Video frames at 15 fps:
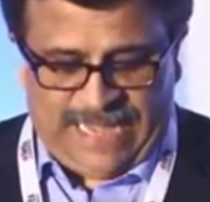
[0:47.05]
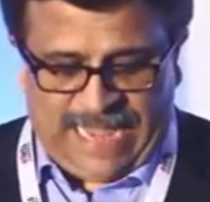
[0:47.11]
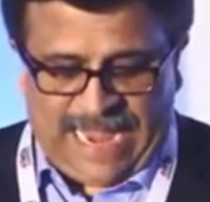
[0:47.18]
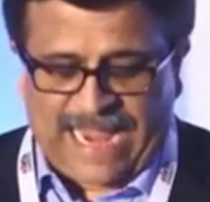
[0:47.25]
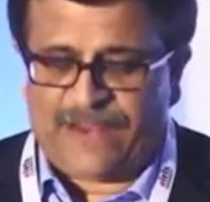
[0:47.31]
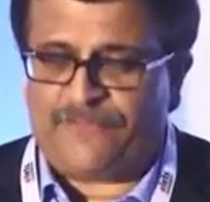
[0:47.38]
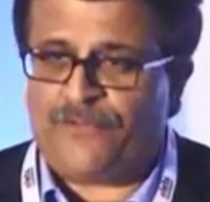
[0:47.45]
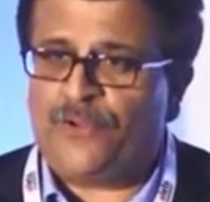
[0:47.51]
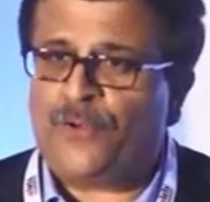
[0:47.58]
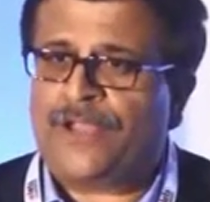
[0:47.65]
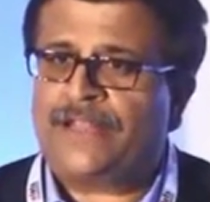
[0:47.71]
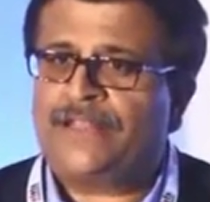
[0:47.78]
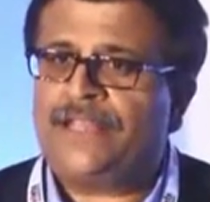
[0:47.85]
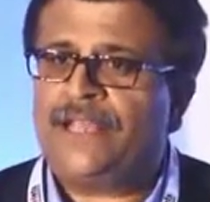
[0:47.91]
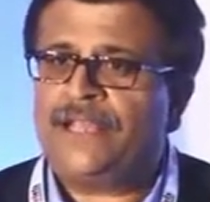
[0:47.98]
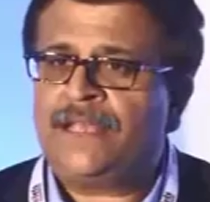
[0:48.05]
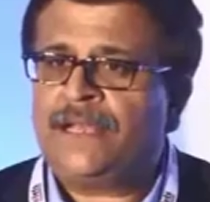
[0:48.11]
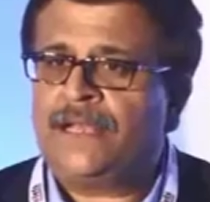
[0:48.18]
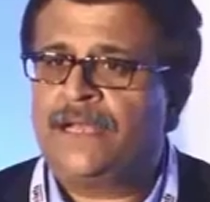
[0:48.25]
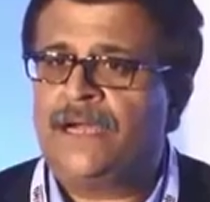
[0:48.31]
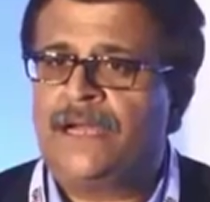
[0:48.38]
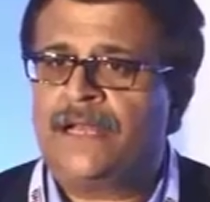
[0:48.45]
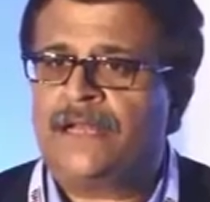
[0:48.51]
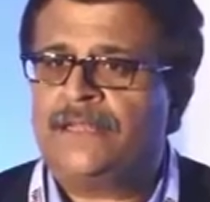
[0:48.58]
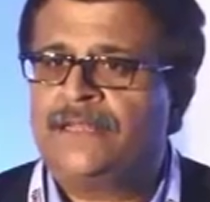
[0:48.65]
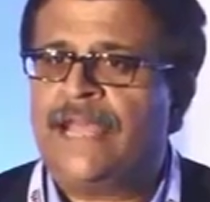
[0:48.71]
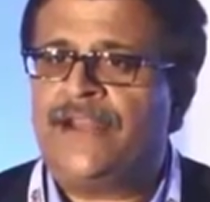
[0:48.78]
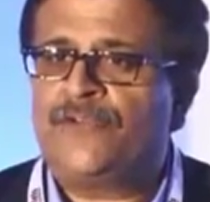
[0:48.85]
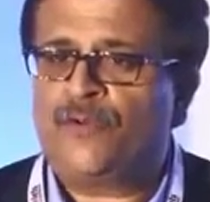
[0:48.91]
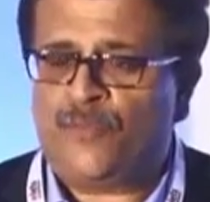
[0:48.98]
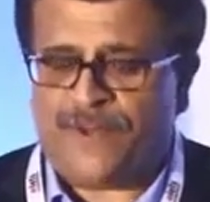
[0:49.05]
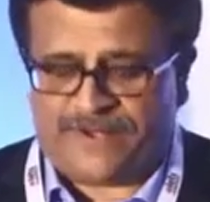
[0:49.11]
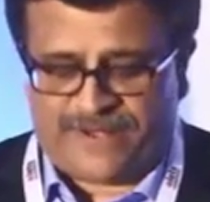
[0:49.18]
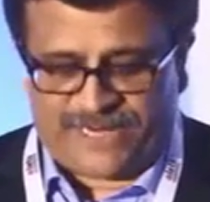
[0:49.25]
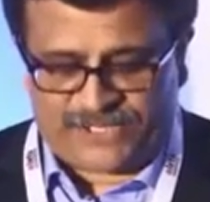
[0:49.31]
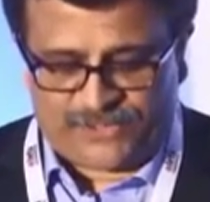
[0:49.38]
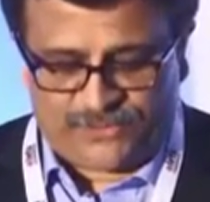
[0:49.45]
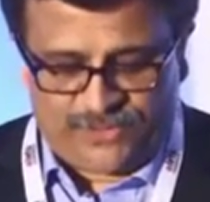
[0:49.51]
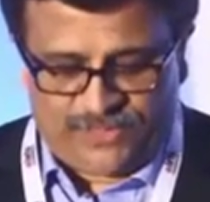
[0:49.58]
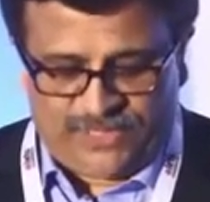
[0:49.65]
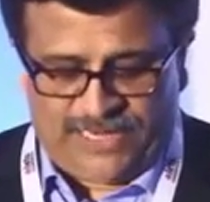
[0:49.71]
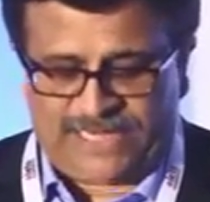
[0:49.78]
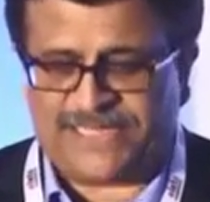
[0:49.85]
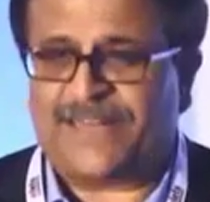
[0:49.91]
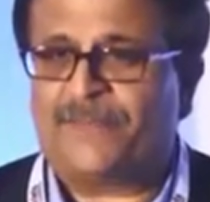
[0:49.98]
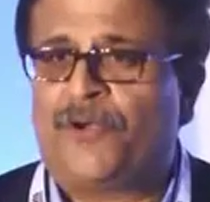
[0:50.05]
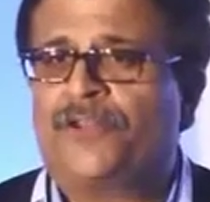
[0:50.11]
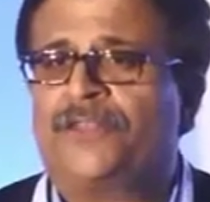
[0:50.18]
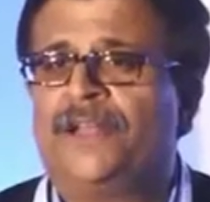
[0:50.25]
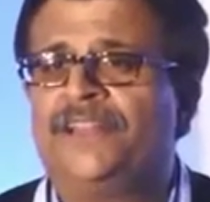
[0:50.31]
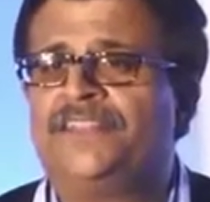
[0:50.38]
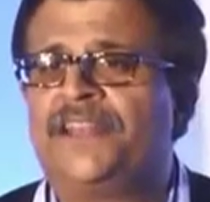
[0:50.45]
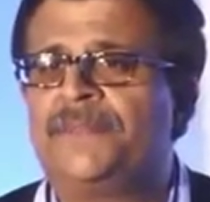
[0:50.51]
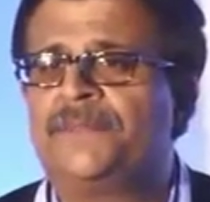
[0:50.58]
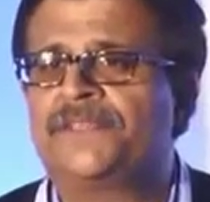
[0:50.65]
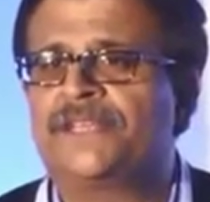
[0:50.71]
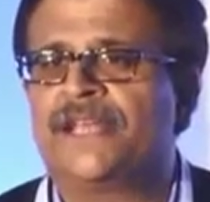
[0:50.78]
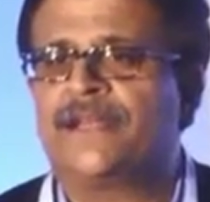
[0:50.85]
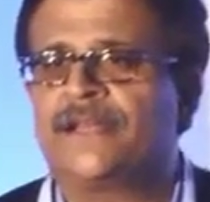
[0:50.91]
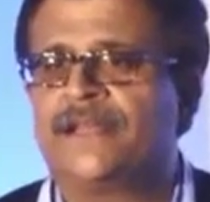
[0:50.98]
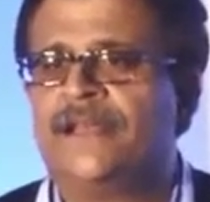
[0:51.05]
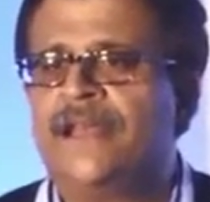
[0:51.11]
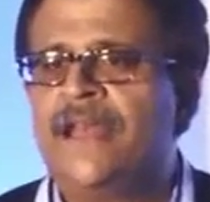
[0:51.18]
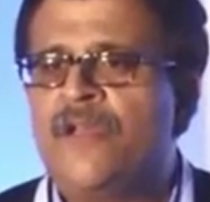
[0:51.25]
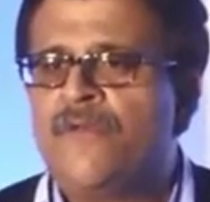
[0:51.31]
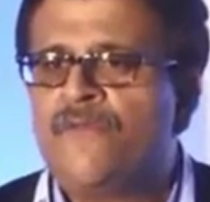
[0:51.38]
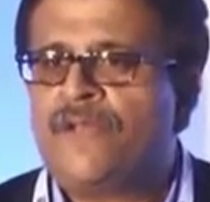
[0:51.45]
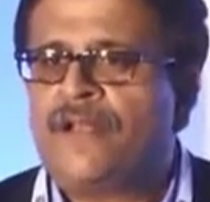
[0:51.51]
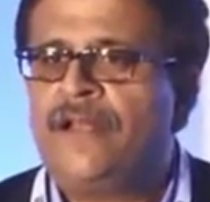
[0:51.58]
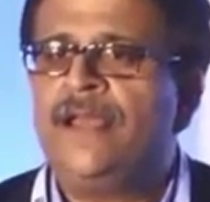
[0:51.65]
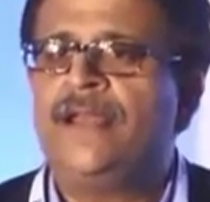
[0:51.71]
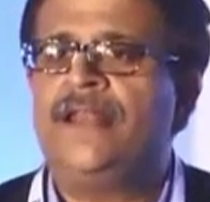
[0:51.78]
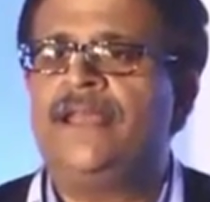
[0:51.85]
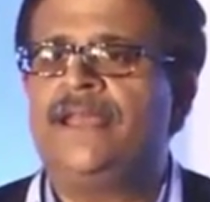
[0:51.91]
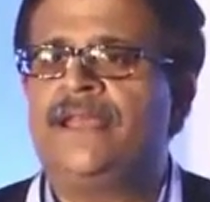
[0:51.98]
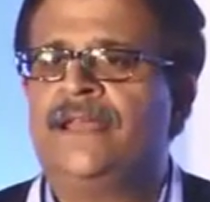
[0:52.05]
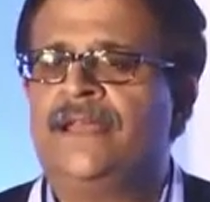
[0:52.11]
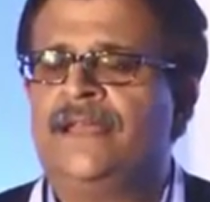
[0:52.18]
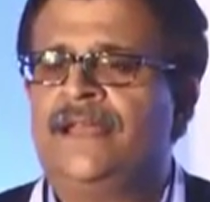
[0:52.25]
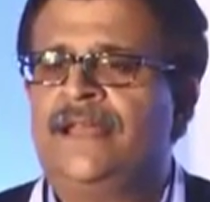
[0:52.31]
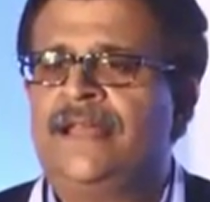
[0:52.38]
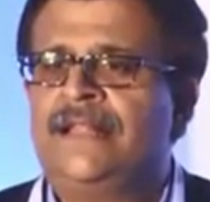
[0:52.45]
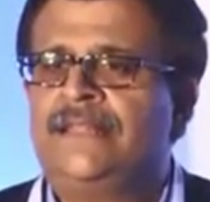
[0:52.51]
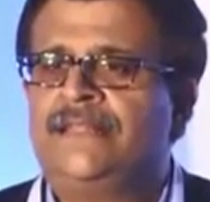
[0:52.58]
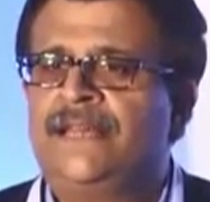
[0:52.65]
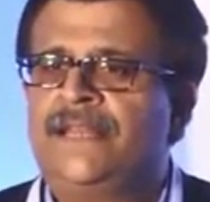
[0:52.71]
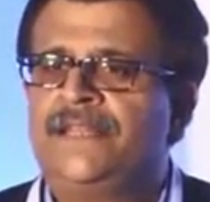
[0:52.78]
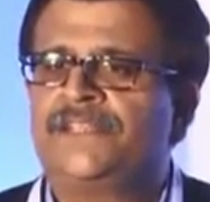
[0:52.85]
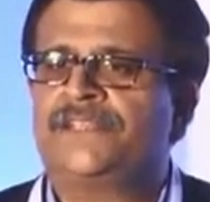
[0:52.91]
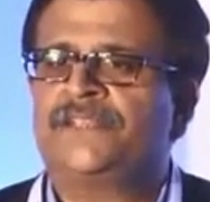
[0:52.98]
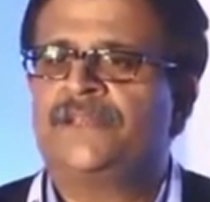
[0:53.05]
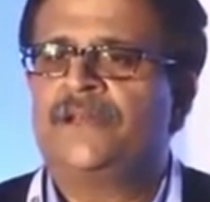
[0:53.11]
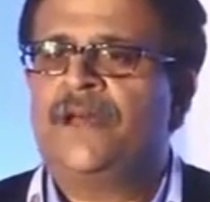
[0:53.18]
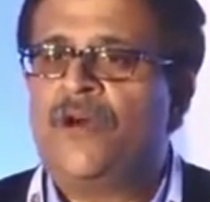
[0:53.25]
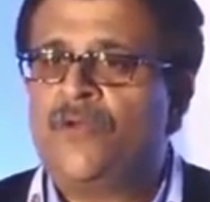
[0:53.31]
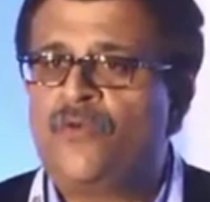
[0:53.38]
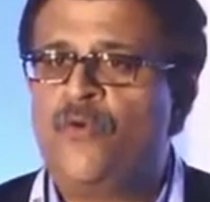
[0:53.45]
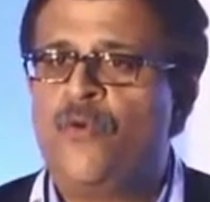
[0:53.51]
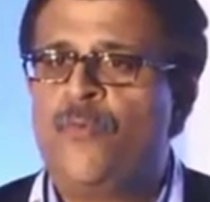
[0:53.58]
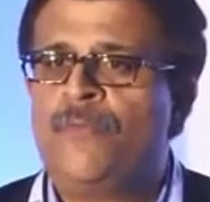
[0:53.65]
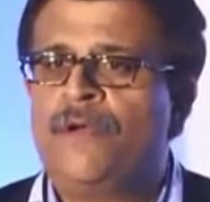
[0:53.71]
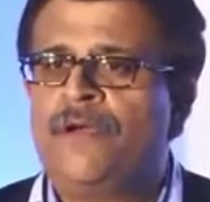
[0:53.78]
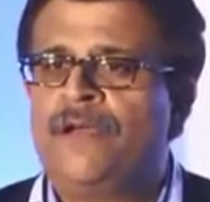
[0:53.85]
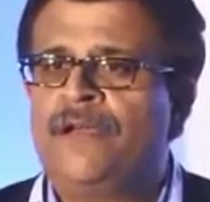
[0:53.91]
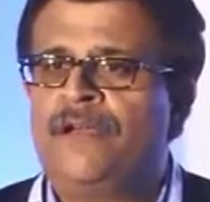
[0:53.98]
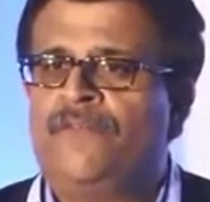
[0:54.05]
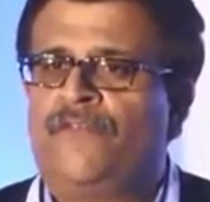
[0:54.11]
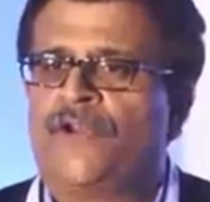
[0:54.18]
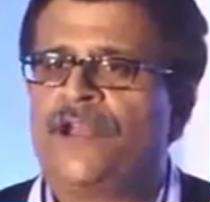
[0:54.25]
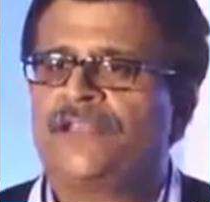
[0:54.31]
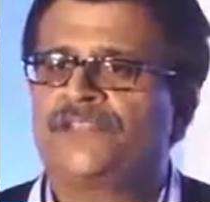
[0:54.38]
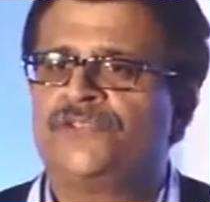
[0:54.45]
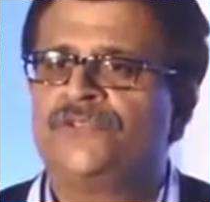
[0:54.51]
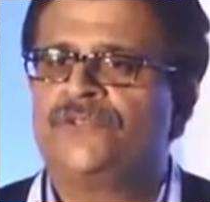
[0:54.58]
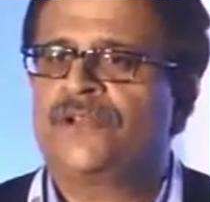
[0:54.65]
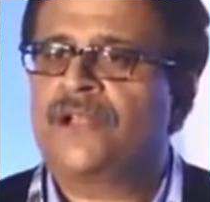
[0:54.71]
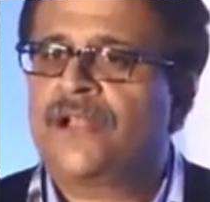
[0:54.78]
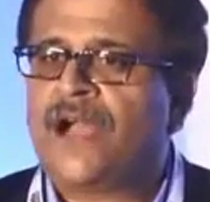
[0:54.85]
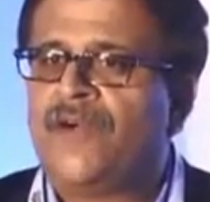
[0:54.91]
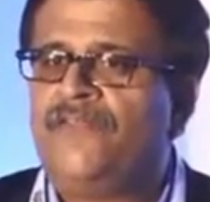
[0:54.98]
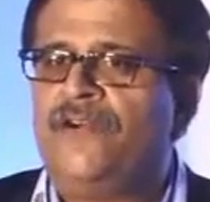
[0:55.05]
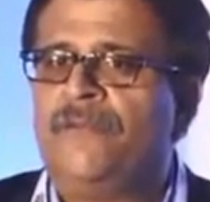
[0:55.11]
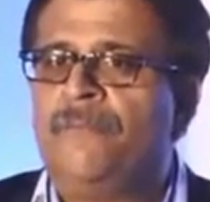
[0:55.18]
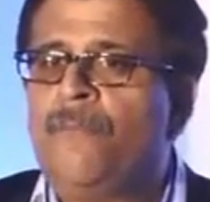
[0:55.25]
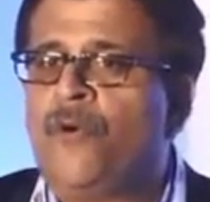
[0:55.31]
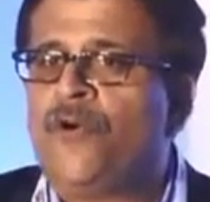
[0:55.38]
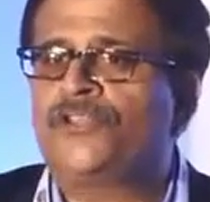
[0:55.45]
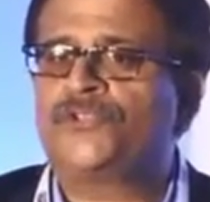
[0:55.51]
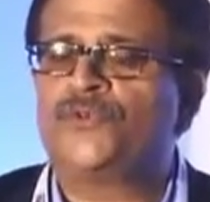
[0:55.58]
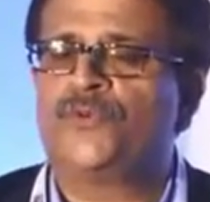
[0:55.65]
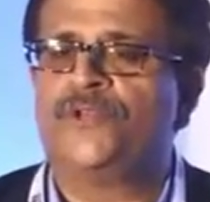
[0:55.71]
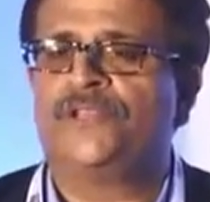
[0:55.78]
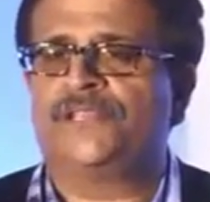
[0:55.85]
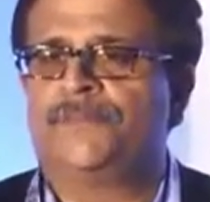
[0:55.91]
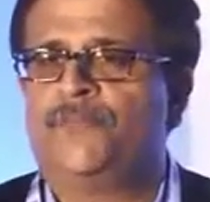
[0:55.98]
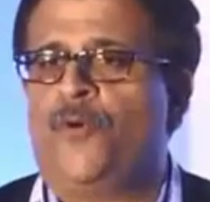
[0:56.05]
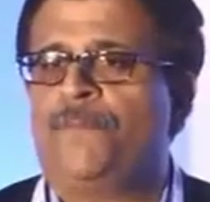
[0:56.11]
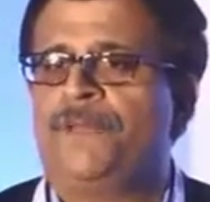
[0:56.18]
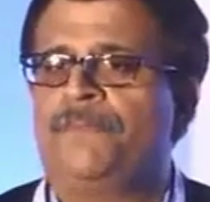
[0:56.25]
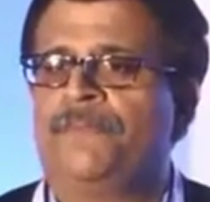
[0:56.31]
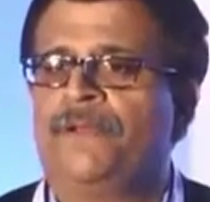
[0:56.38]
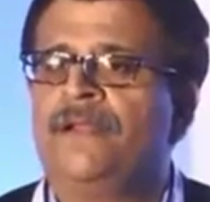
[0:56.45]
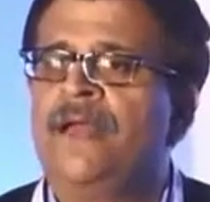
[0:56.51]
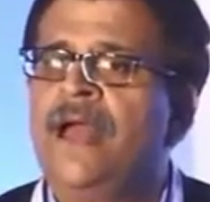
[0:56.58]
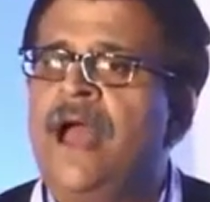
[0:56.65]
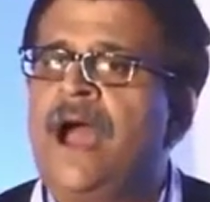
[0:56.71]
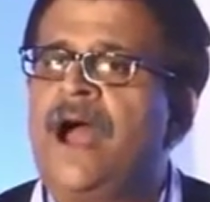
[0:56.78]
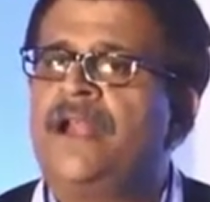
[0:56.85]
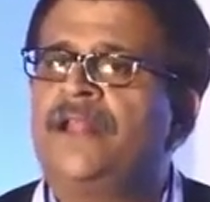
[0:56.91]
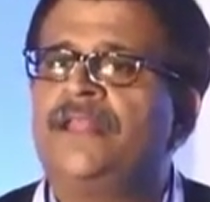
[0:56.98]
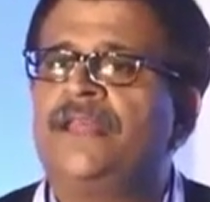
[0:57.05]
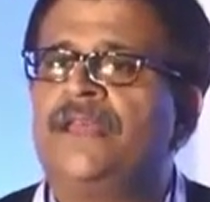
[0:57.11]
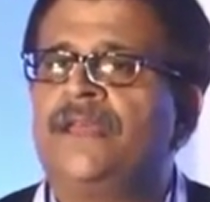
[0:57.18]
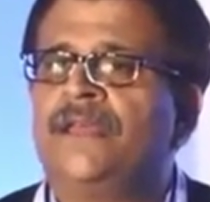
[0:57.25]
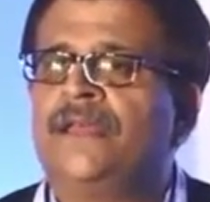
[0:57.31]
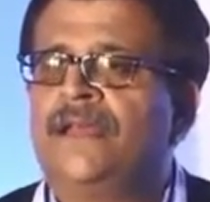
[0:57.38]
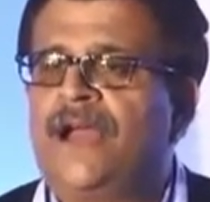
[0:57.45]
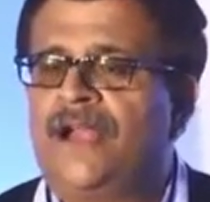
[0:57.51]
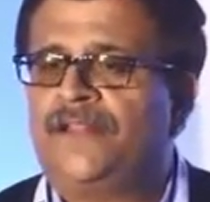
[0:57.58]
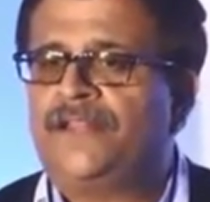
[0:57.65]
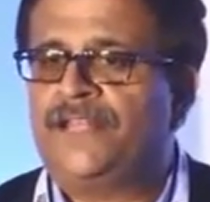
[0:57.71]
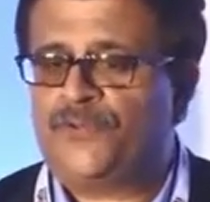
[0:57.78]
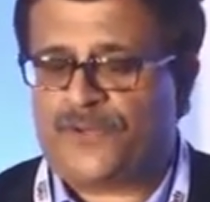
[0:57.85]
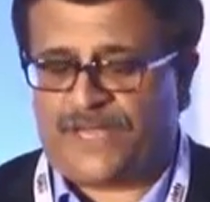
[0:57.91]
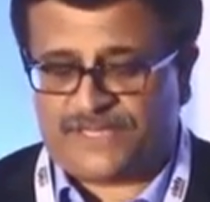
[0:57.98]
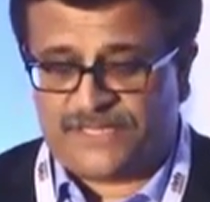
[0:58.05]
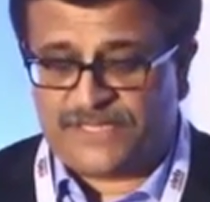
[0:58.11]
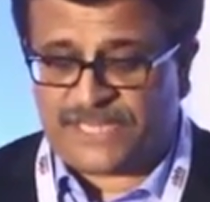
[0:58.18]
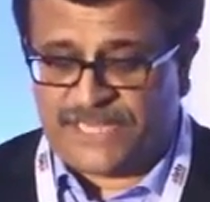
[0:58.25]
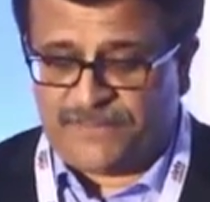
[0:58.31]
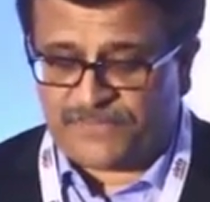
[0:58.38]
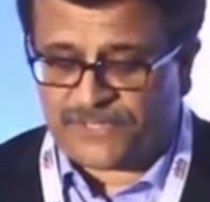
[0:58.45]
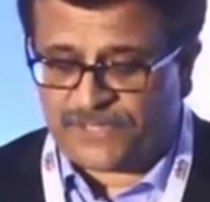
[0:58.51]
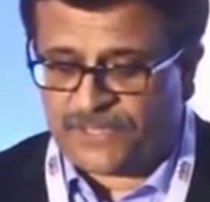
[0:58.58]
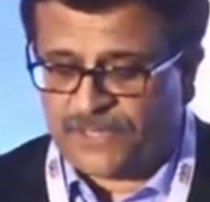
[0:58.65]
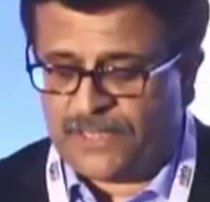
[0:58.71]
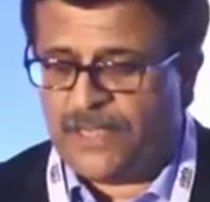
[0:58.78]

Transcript: And if you look at the GER, the enrollment ratio, it's at about 33%. Clearly, there is room for us to cover more students and more people under the, under the education schemes.